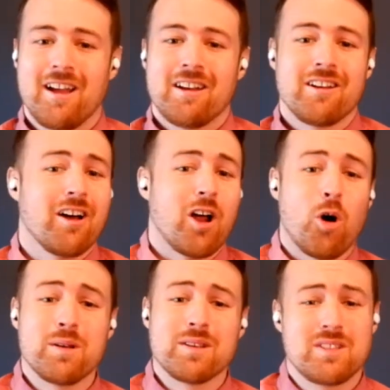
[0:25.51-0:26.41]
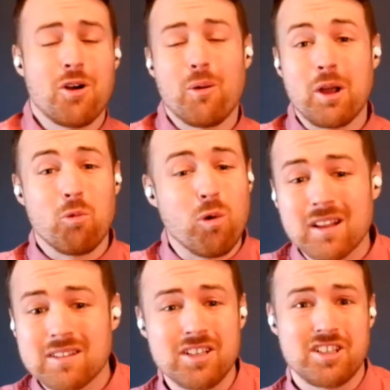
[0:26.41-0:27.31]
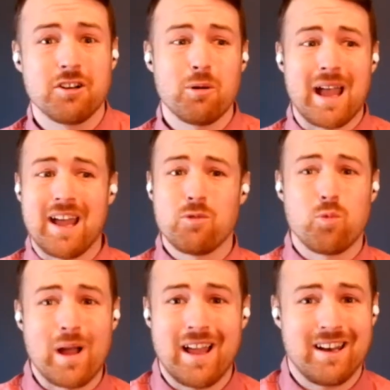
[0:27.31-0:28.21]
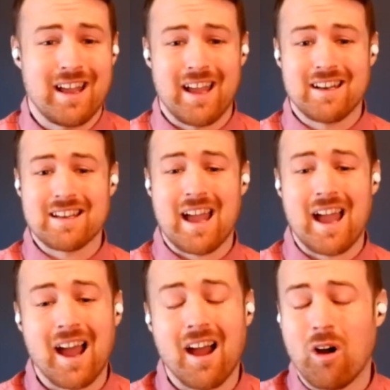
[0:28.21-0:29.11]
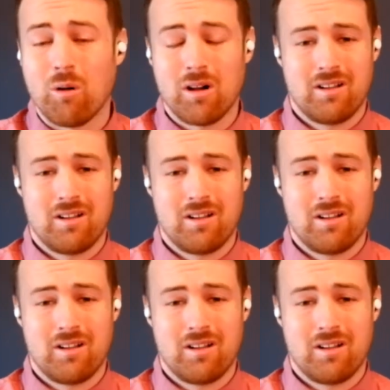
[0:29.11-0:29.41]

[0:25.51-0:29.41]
not always knowing what to do and when and how.